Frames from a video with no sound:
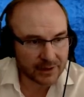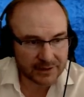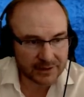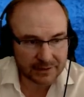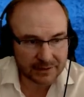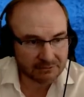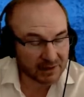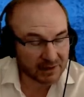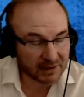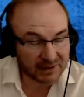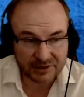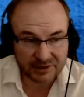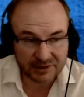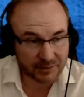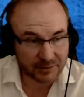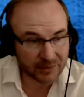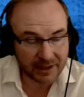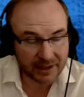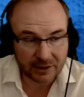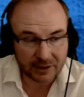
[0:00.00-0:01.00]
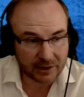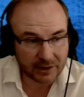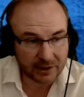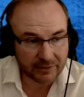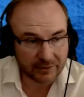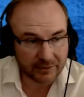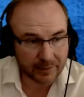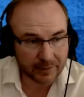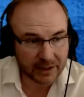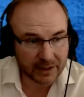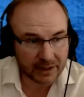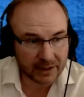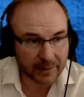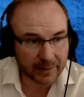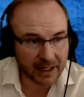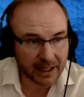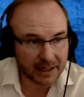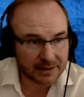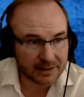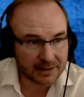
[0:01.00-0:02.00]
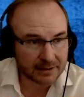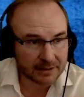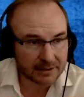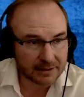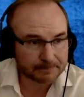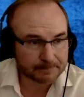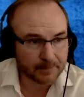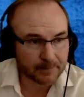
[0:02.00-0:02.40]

That's something that could have happened in the past.